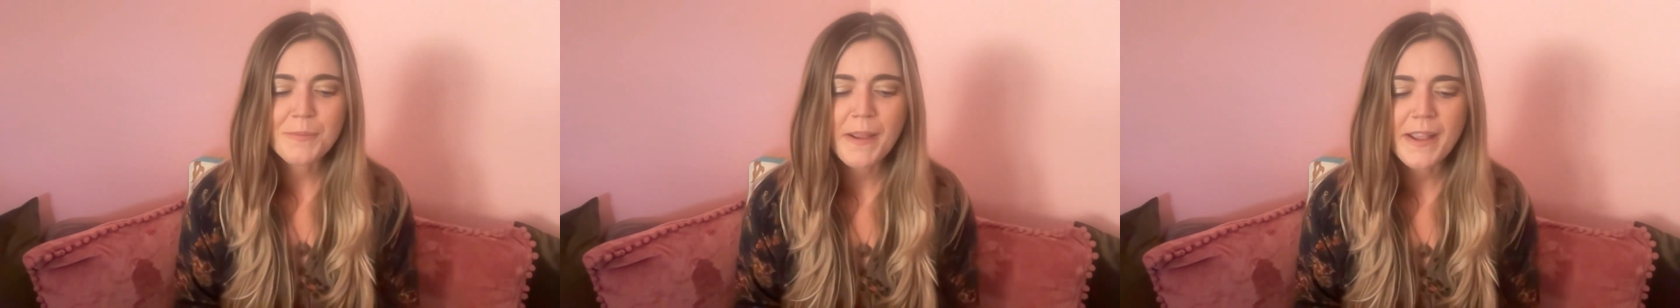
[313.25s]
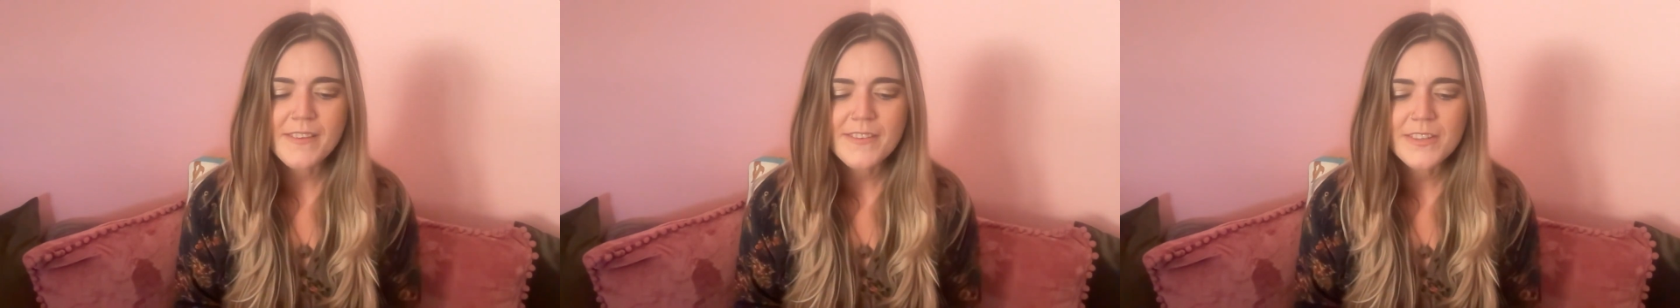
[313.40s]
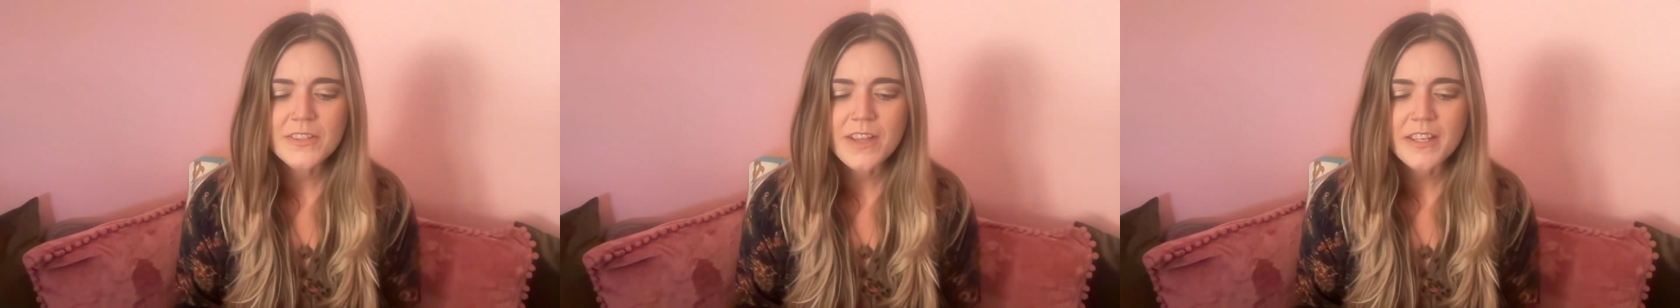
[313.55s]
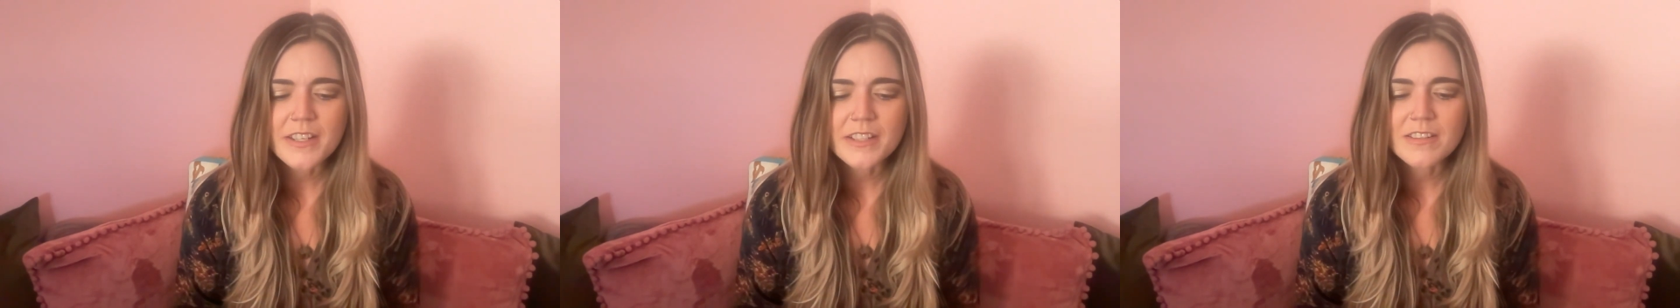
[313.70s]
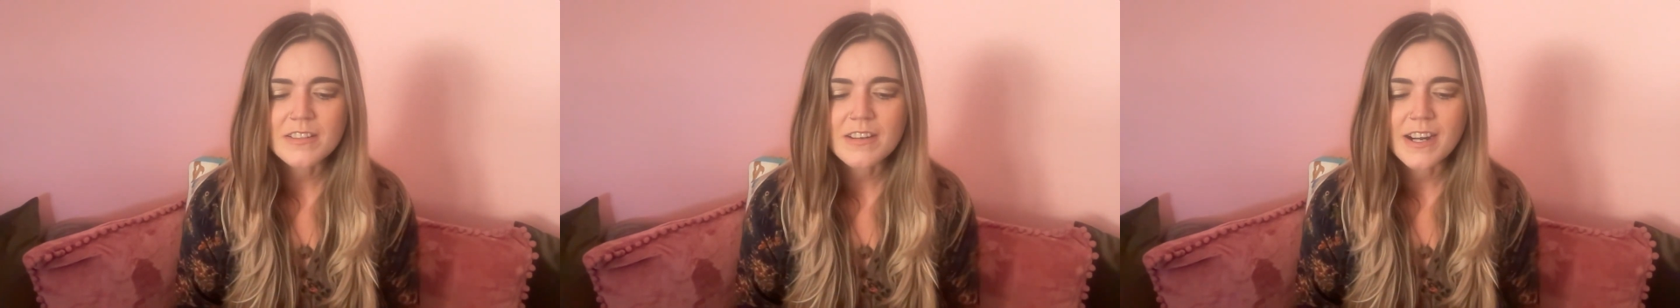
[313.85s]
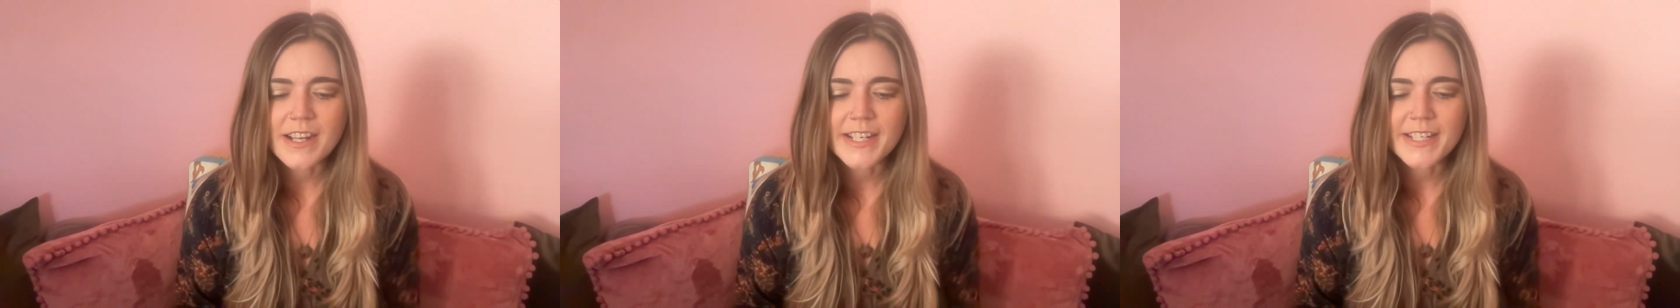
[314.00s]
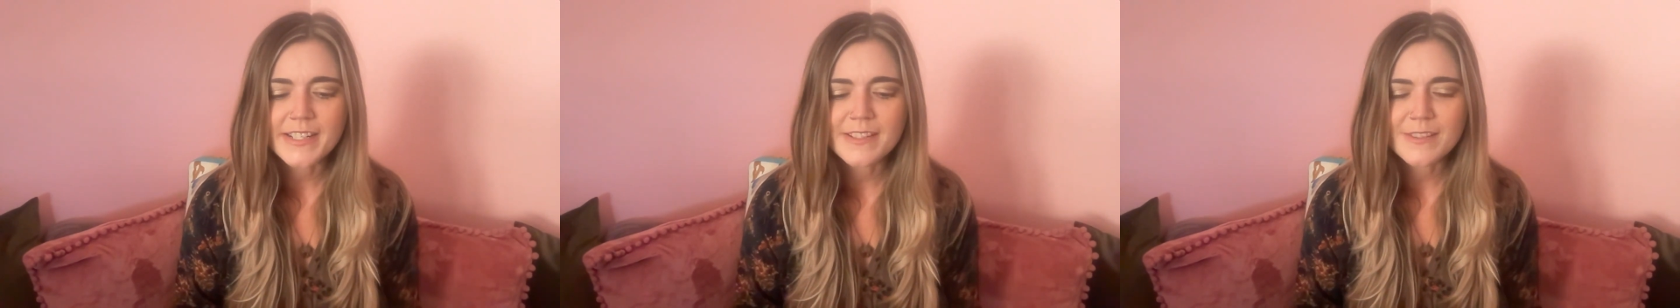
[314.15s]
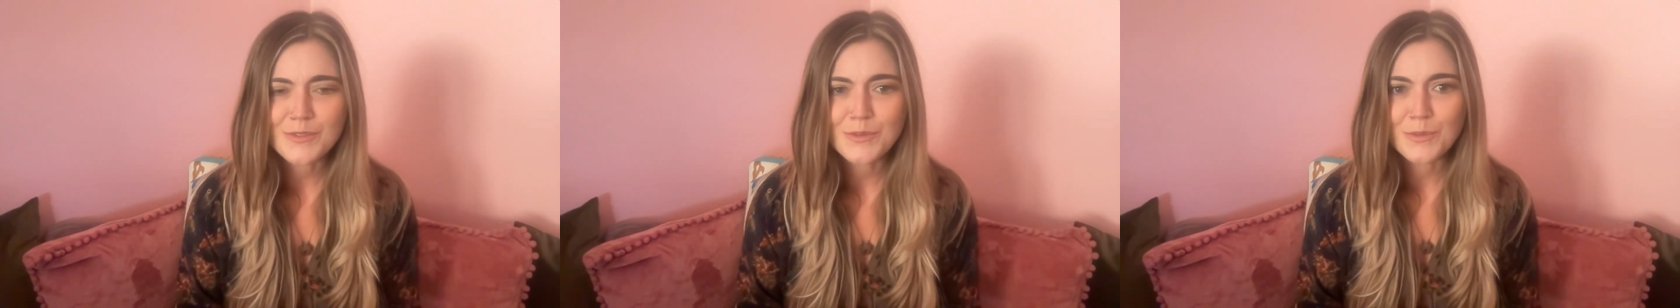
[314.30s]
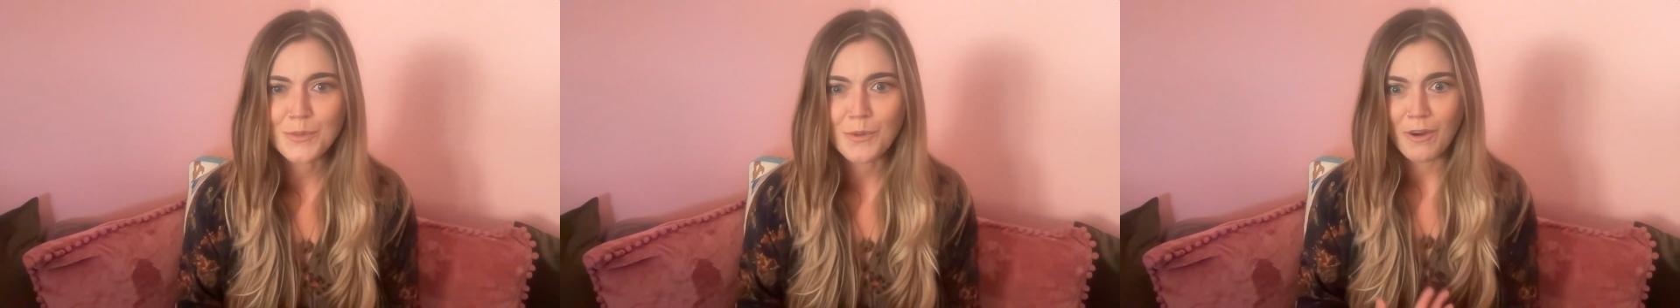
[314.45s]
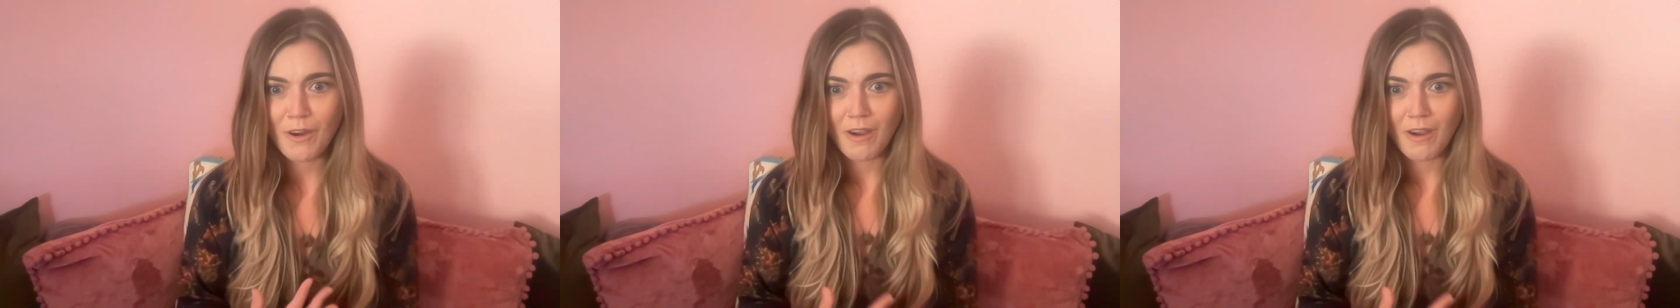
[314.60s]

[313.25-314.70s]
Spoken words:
I have a lot of clients who are